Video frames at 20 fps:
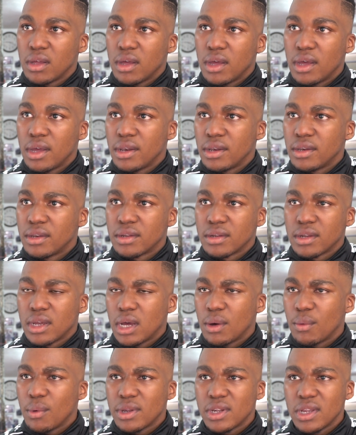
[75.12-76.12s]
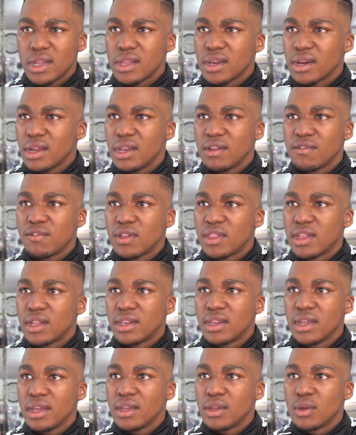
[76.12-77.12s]
And I was just ready for the
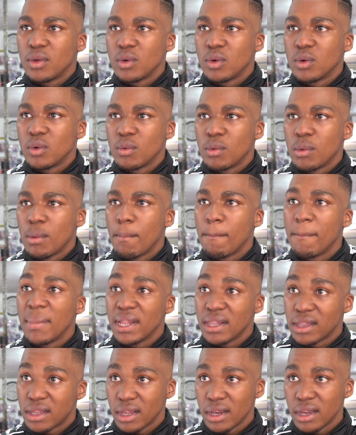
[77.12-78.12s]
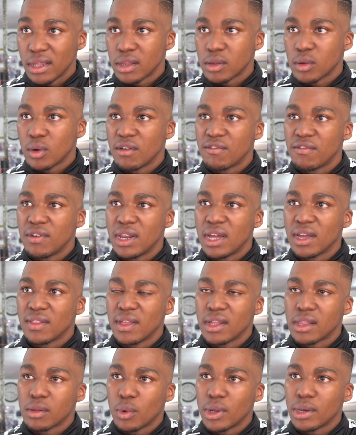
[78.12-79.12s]
day, you know, mentally. So I feel like
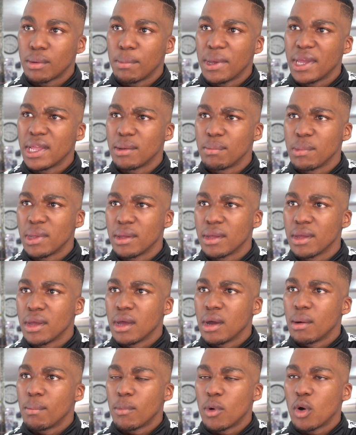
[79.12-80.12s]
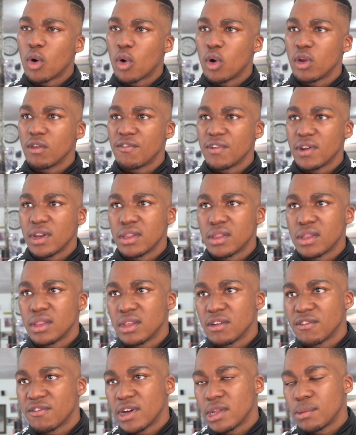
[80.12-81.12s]
that's what made me more confident in
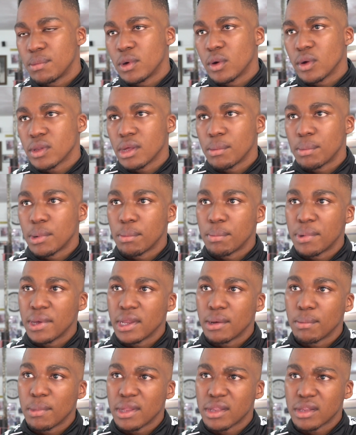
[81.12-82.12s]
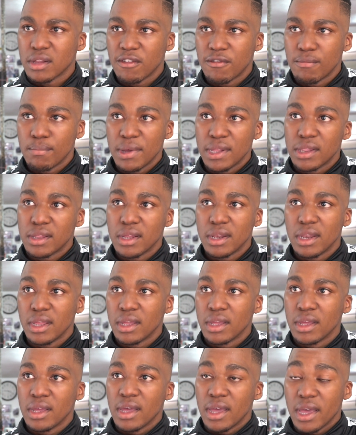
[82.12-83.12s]
the fight, because I prepared myself mentally
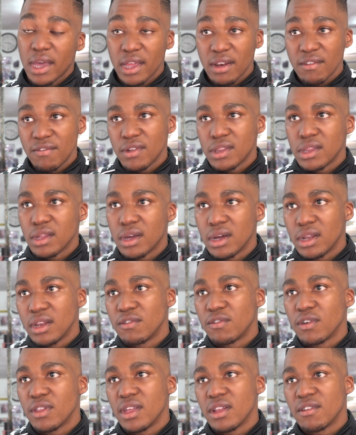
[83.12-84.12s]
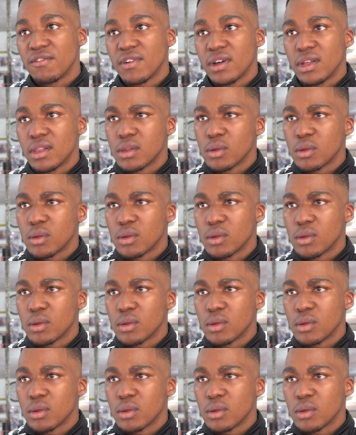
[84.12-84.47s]
and physically for that fight.